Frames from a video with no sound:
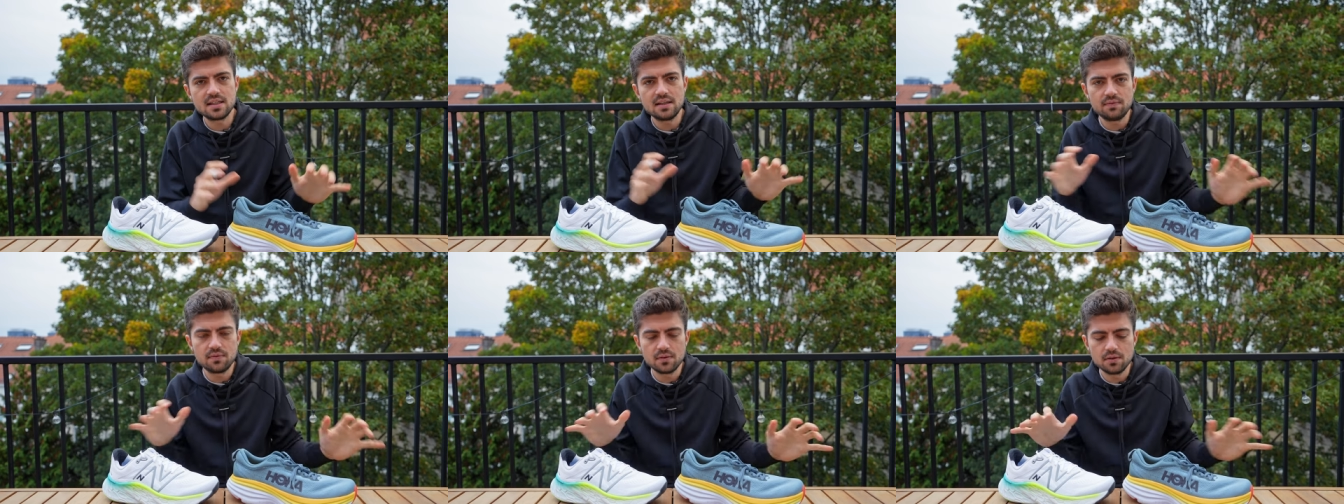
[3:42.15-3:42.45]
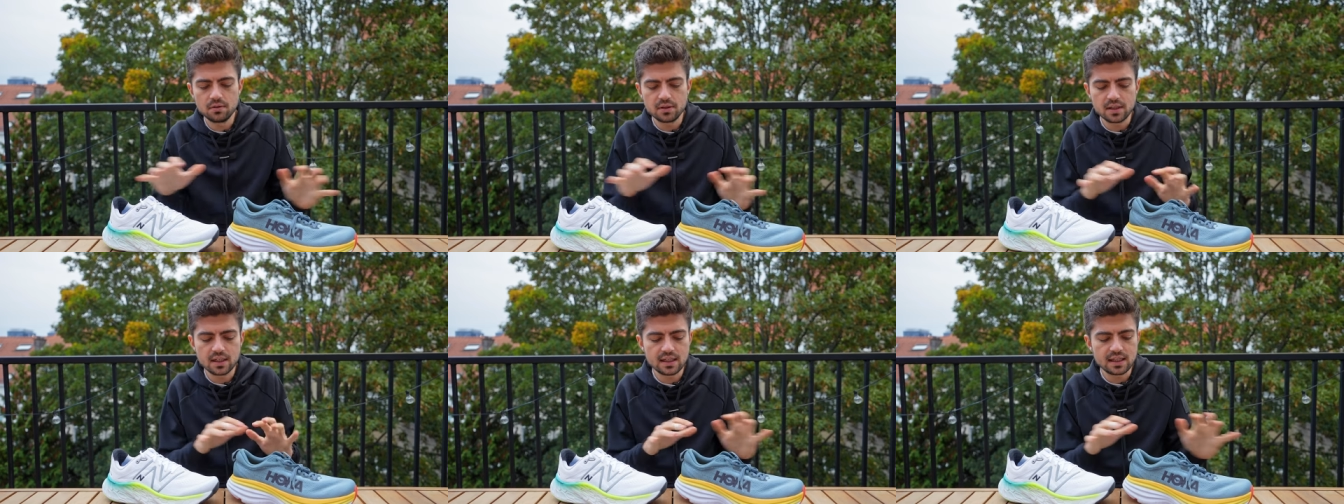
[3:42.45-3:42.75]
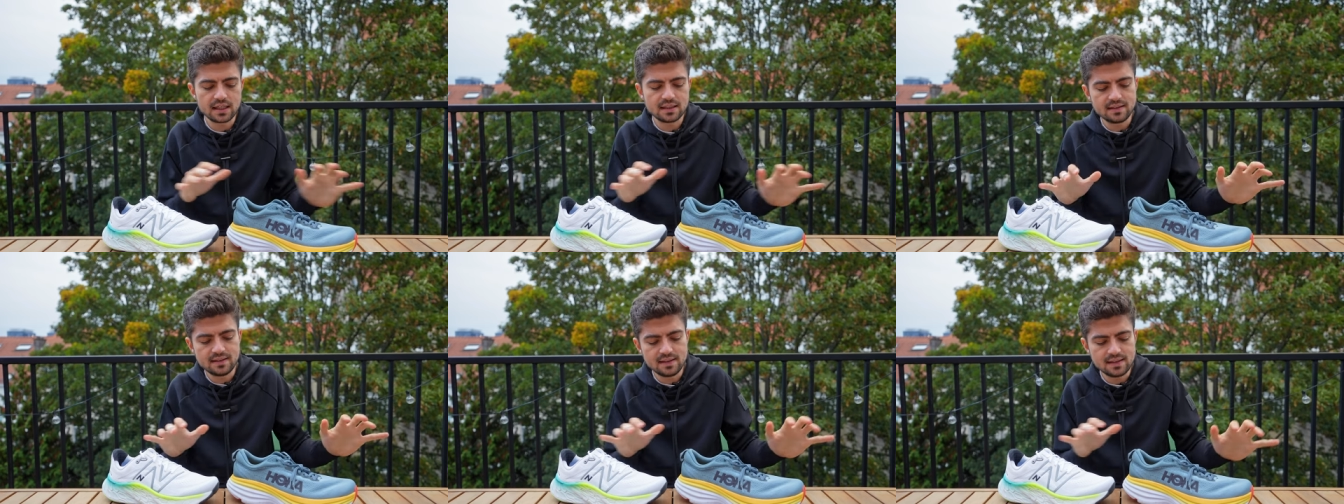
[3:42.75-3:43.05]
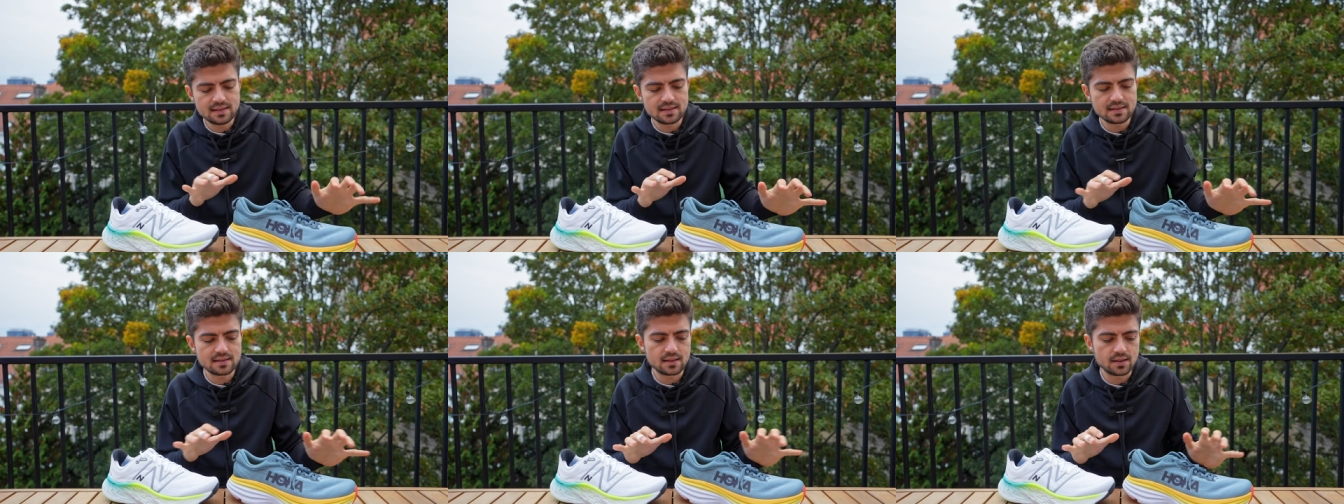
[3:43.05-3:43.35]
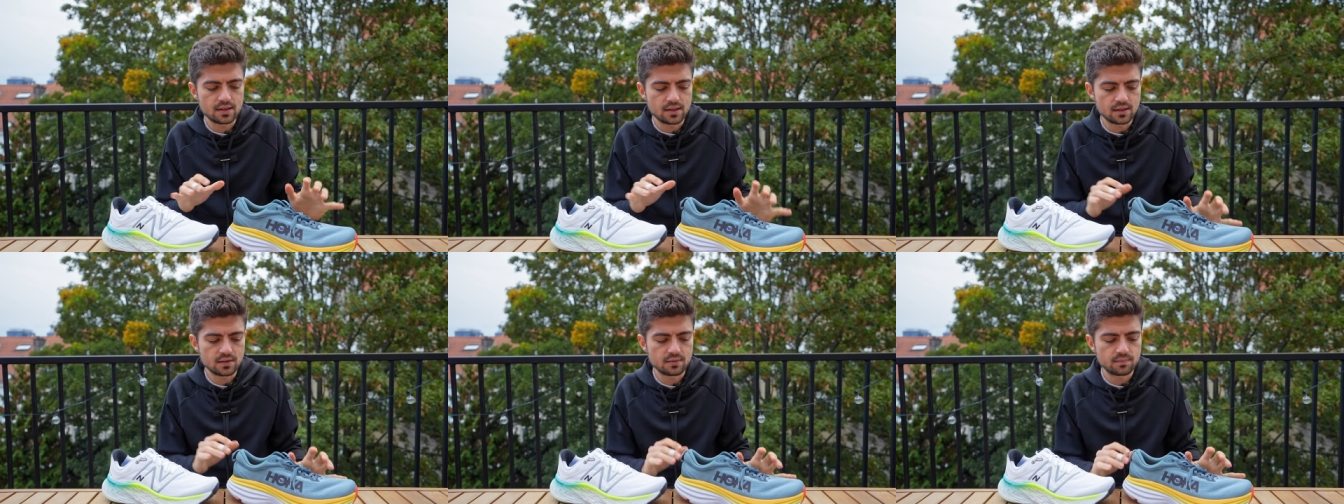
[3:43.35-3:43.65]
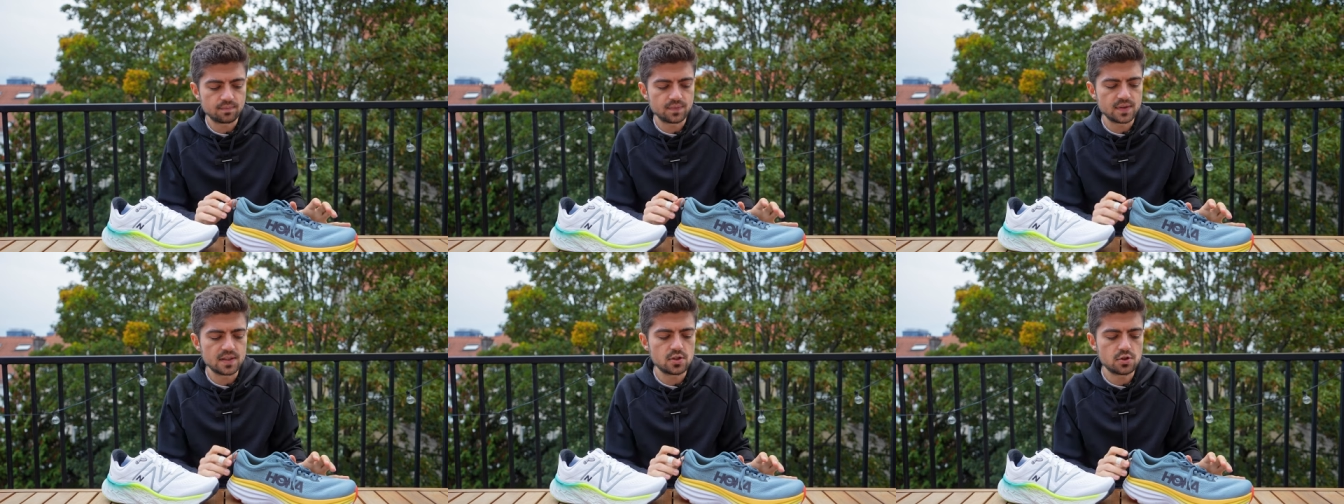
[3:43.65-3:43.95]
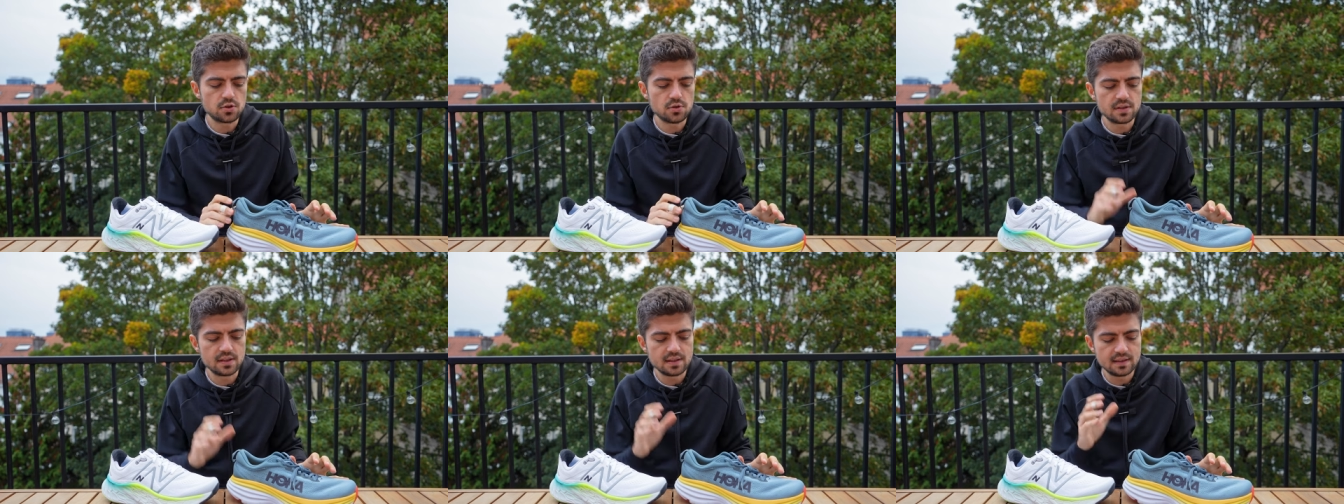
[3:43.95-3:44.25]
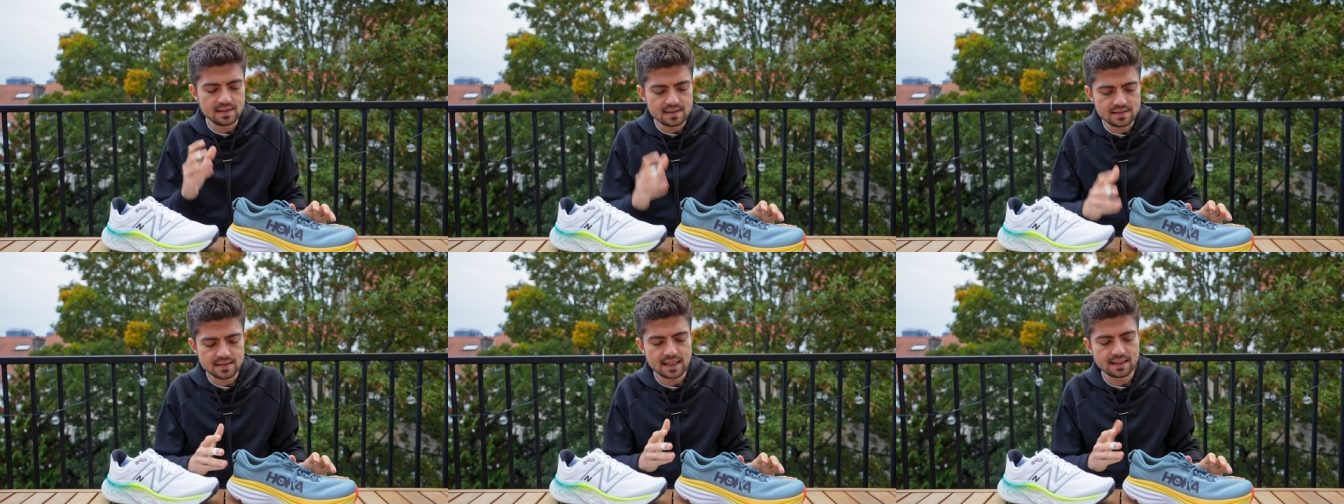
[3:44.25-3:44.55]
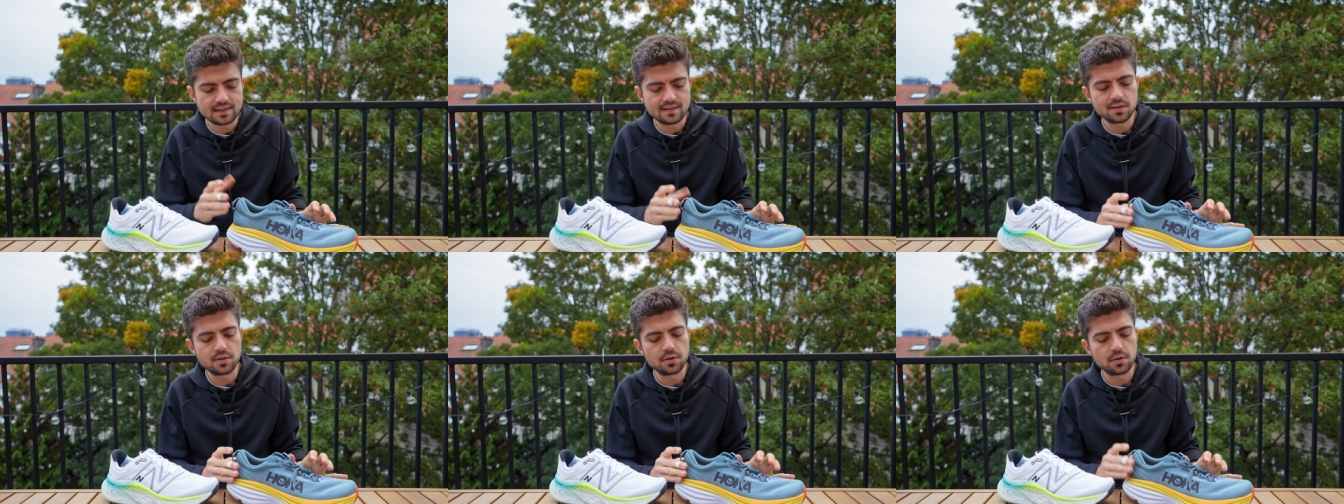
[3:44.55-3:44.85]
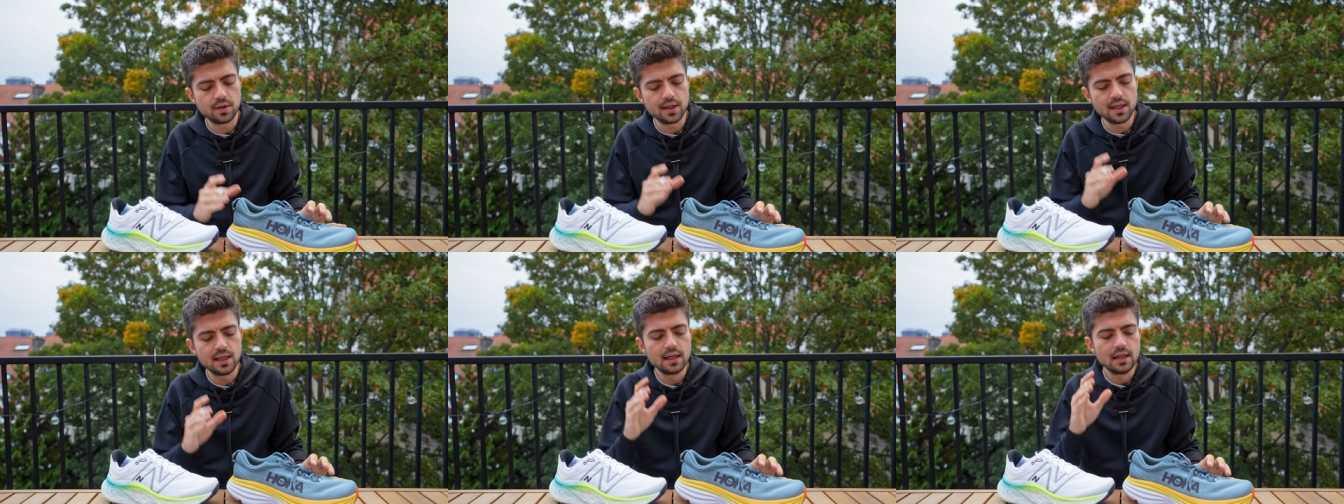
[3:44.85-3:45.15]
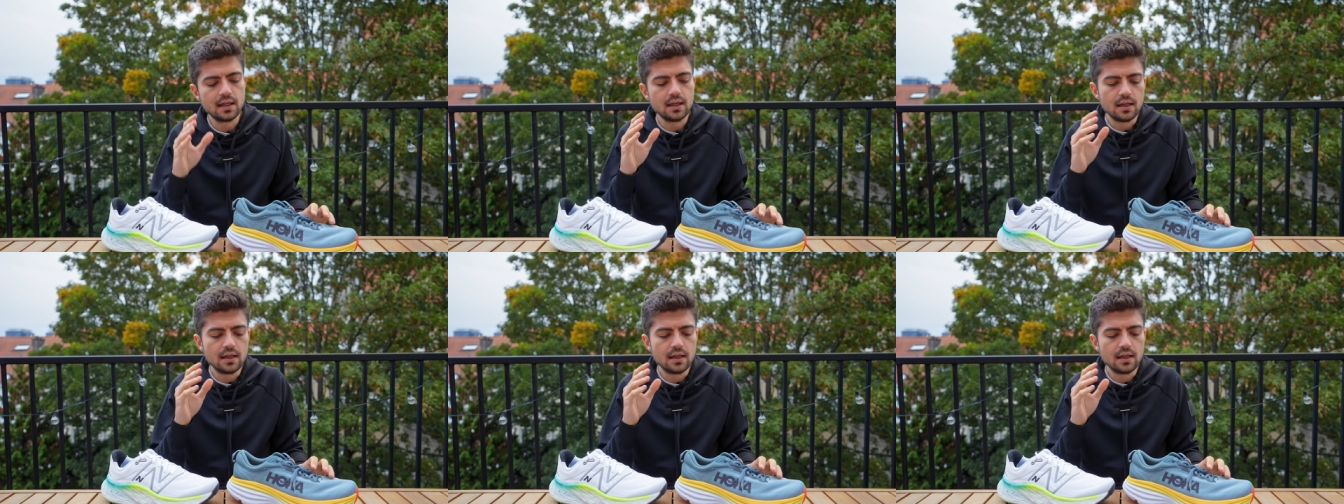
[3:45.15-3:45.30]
if you're looking at these shoes in this category,